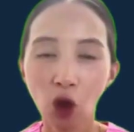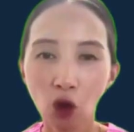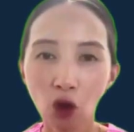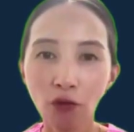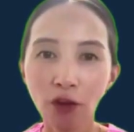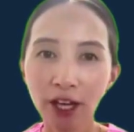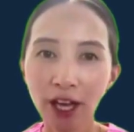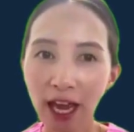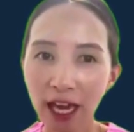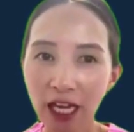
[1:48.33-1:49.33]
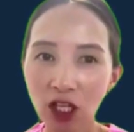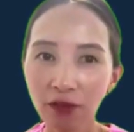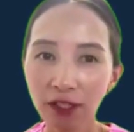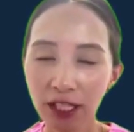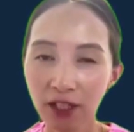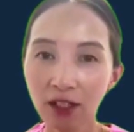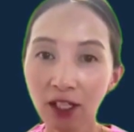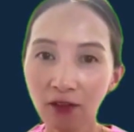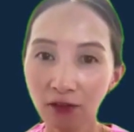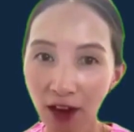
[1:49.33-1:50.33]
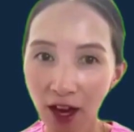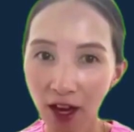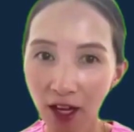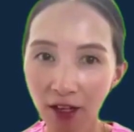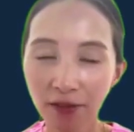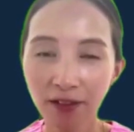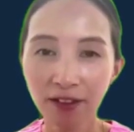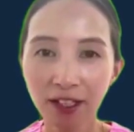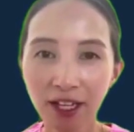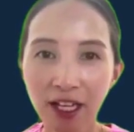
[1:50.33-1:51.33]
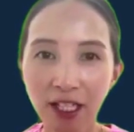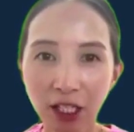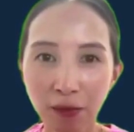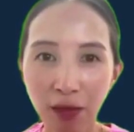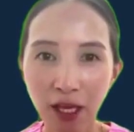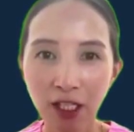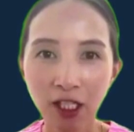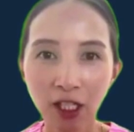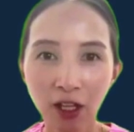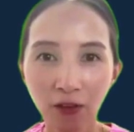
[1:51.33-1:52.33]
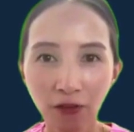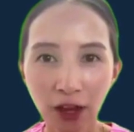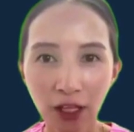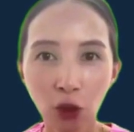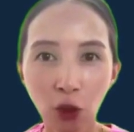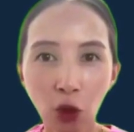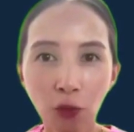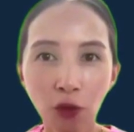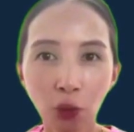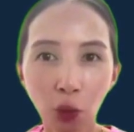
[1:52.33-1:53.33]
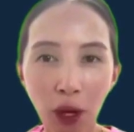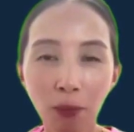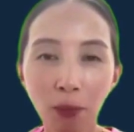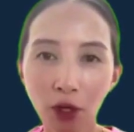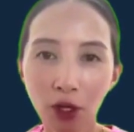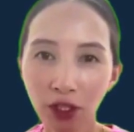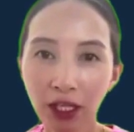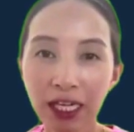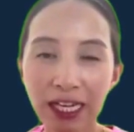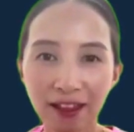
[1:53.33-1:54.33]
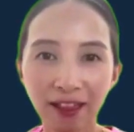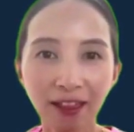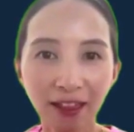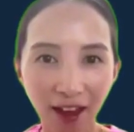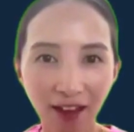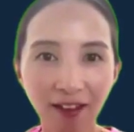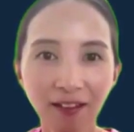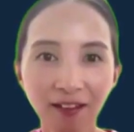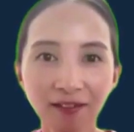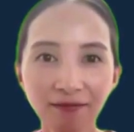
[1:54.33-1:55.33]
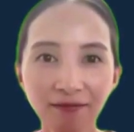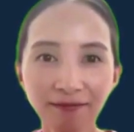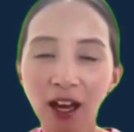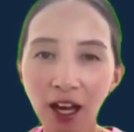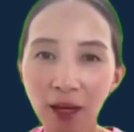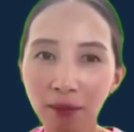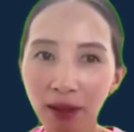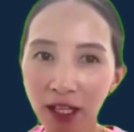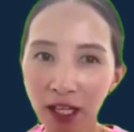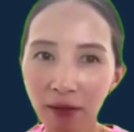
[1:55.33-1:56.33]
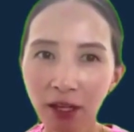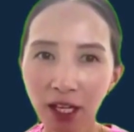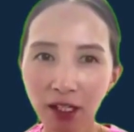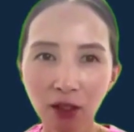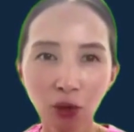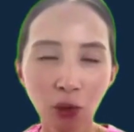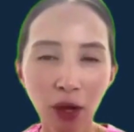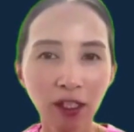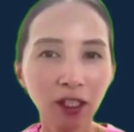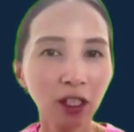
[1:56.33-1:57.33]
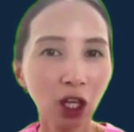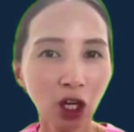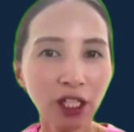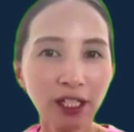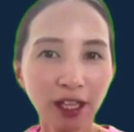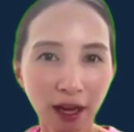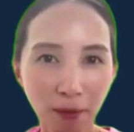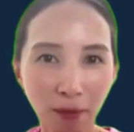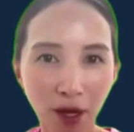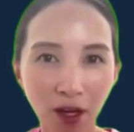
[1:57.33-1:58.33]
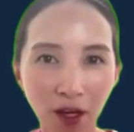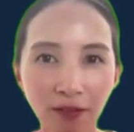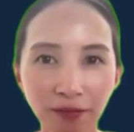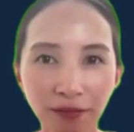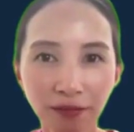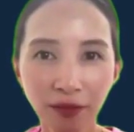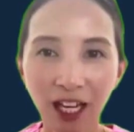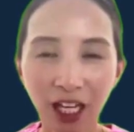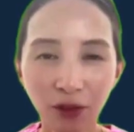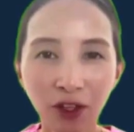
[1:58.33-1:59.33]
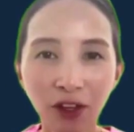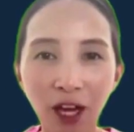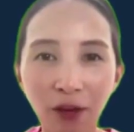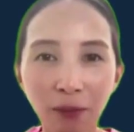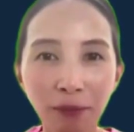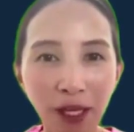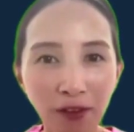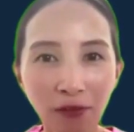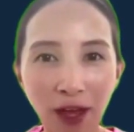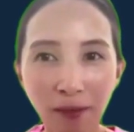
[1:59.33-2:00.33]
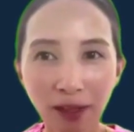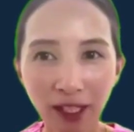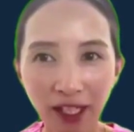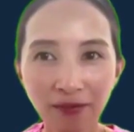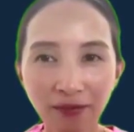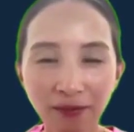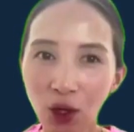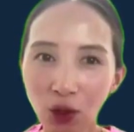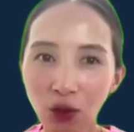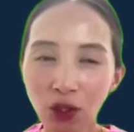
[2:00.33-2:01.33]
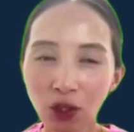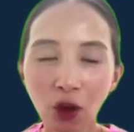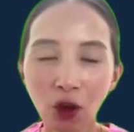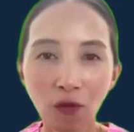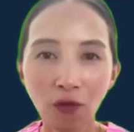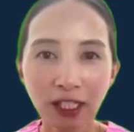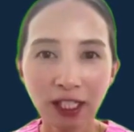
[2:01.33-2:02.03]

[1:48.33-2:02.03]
Over the age of 65, dementia affects almost one person in 10. I believe it is quite a large number. If you have a big family who are over